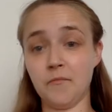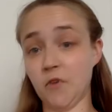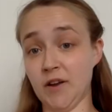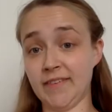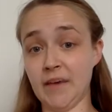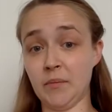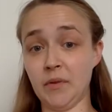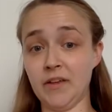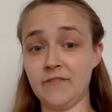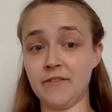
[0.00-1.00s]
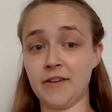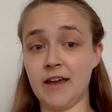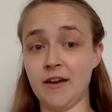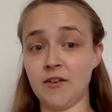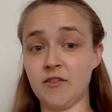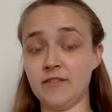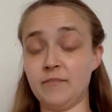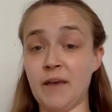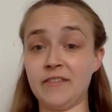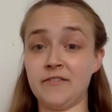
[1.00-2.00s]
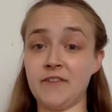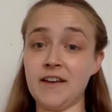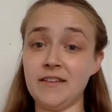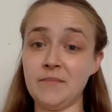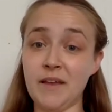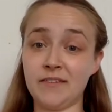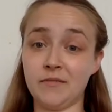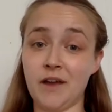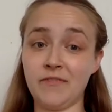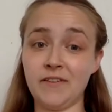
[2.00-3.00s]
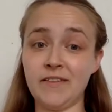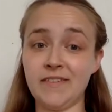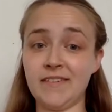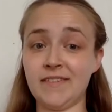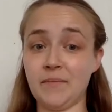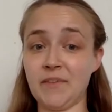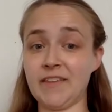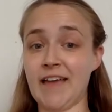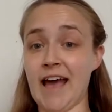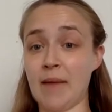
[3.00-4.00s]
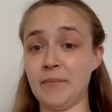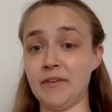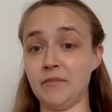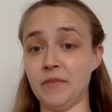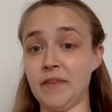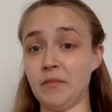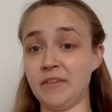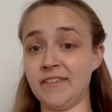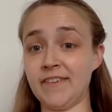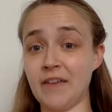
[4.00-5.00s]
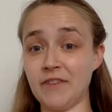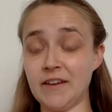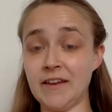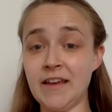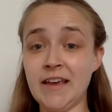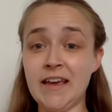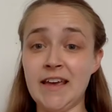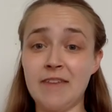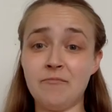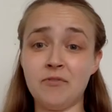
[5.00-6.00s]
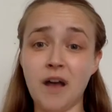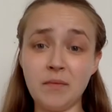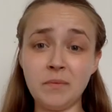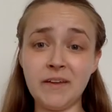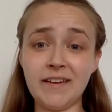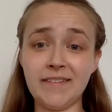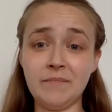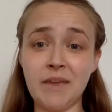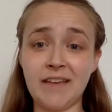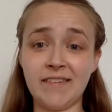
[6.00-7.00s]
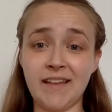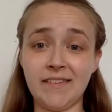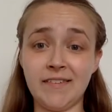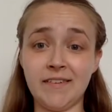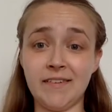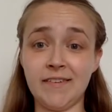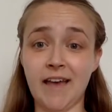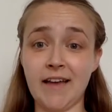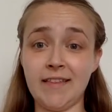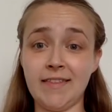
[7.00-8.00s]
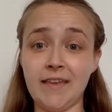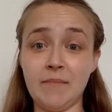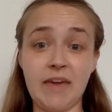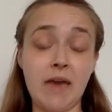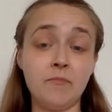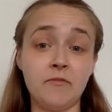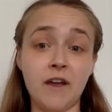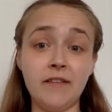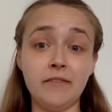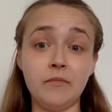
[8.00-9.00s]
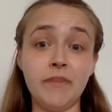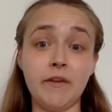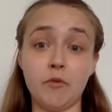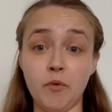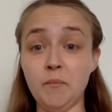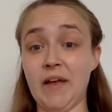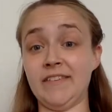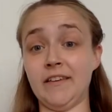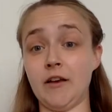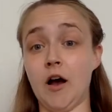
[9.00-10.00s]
For example, if your character's best friend makes a reference to something that happened when they were 7, it probably doesn't make sense to decide they became friends when they were roommates in